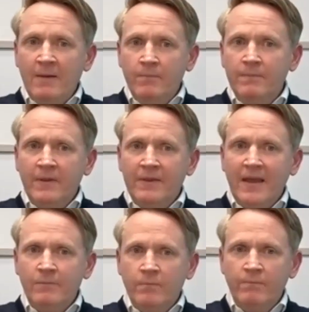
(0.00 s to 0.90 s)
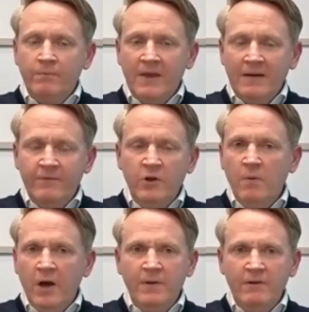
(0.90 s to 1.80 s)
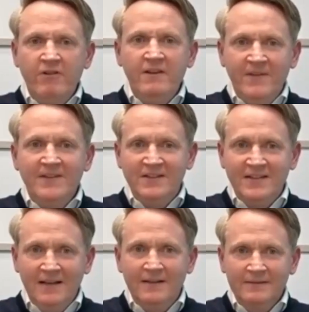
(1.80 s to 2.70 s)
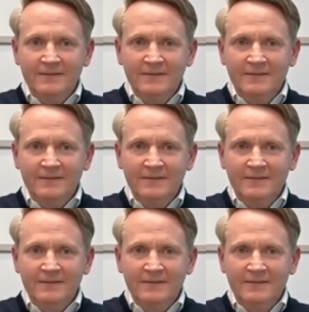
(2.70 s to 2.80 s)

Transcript: that view might be revisited,